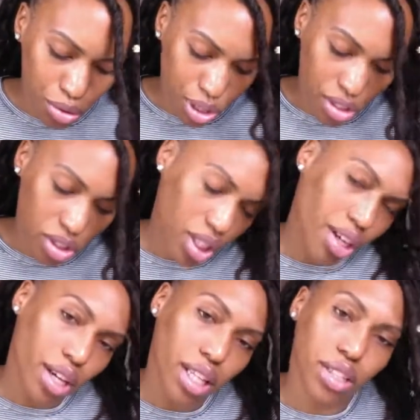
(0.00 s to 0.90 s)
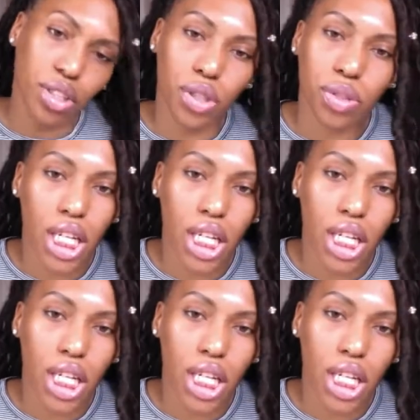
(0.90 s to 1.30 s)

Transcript: So I was just like, okay, that's a cute